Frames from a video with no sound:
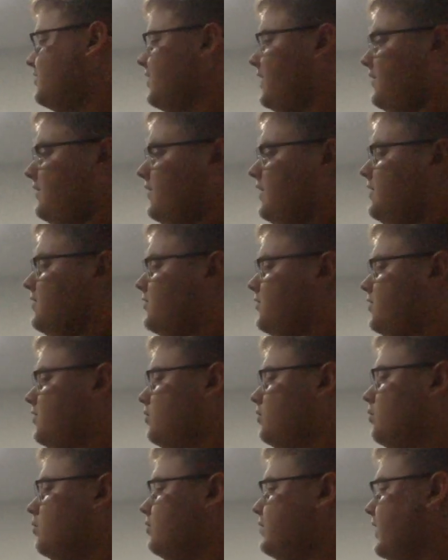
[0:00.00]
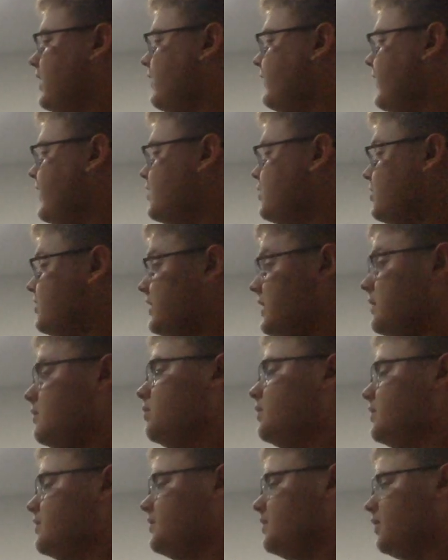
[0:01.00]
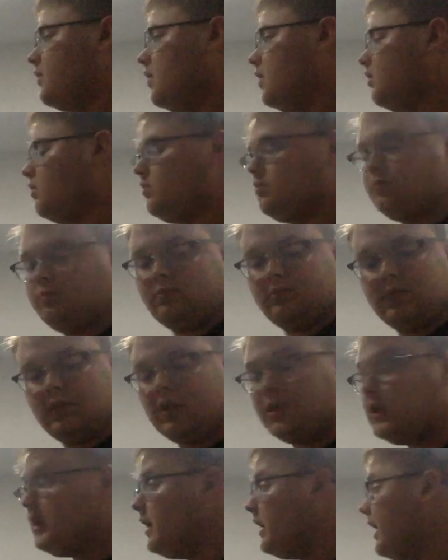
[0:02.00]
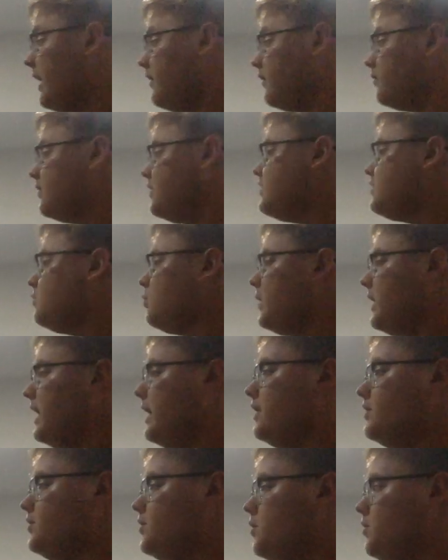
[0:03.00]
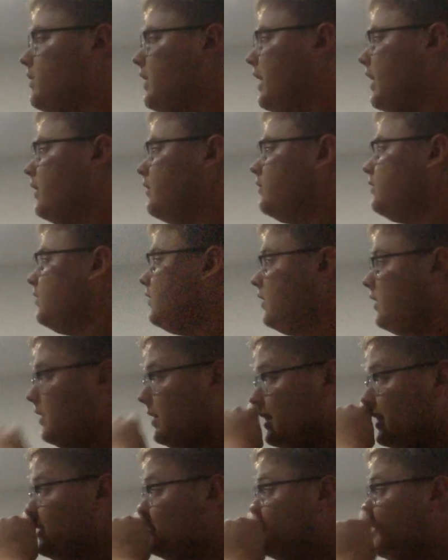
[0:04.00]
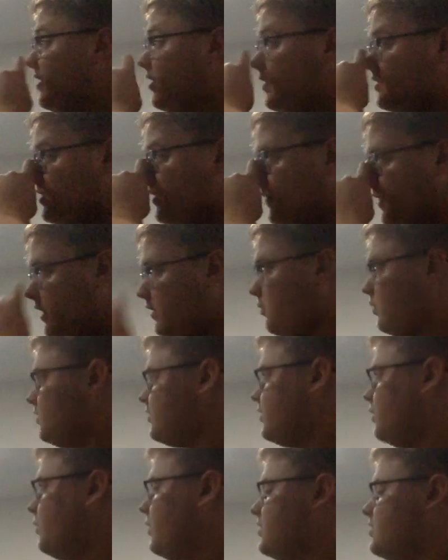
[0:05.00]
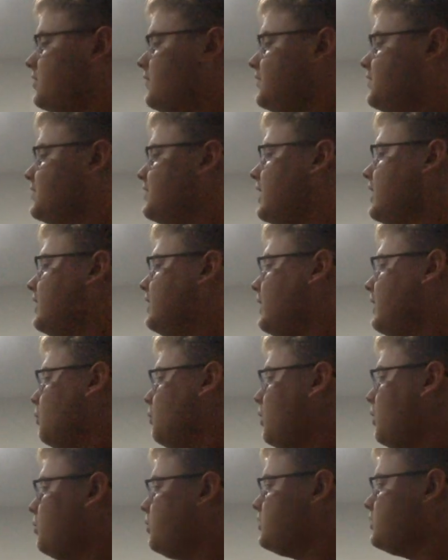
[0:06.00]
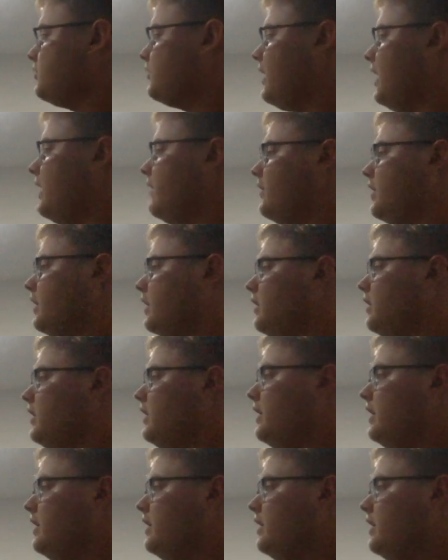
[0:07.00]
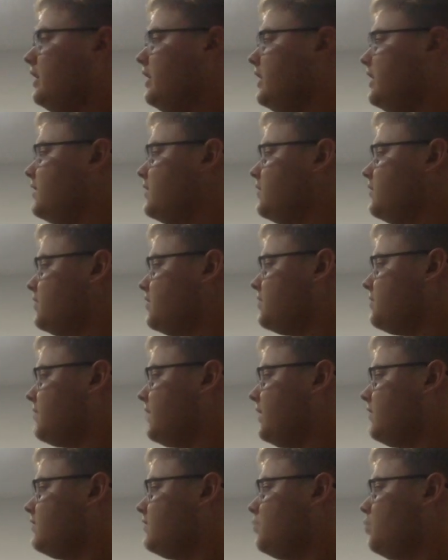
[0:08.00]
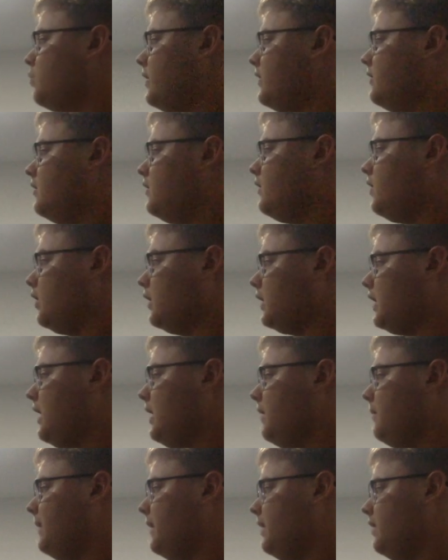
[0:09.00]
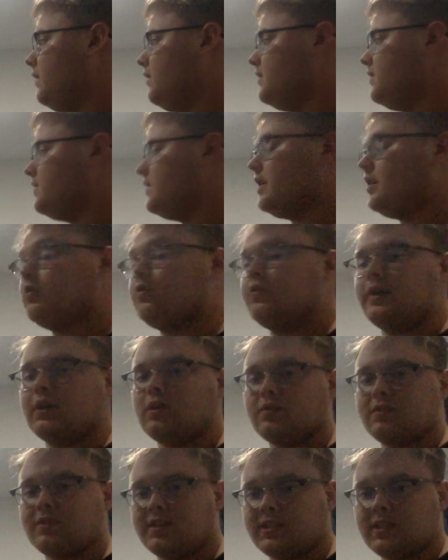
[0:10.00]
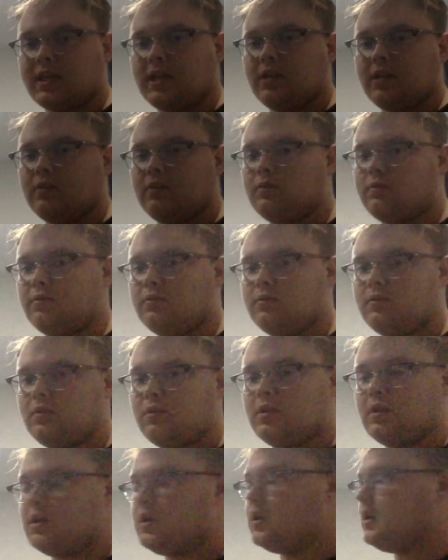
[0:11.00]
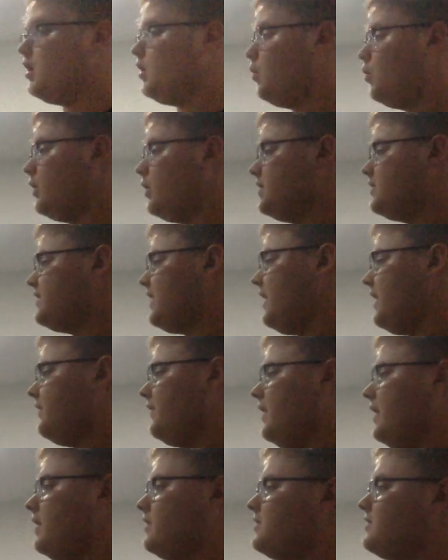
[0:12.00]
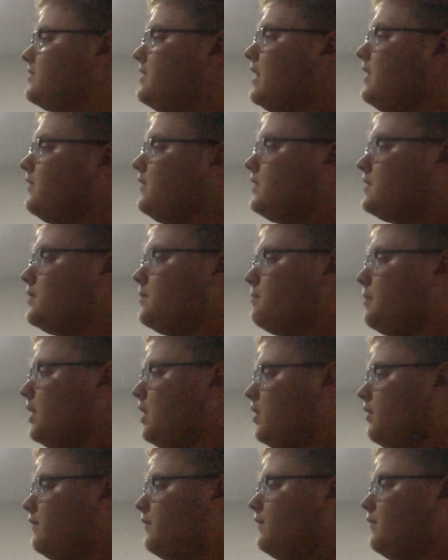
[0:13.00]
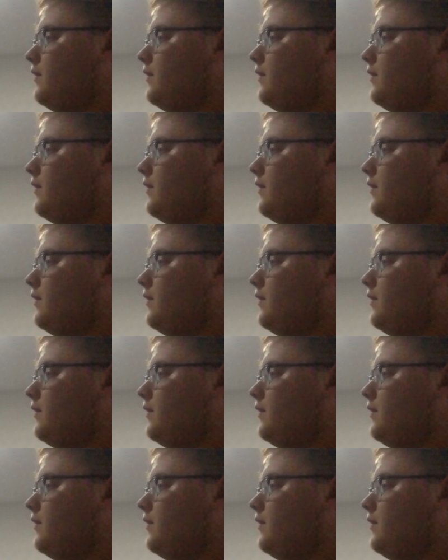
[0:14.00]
set these two derivations equal to 0. And the reason we can't do that is because the van der Waals equation of state and what we're deriving is in respect to when our compound is at a critical state. When it's at that state that's above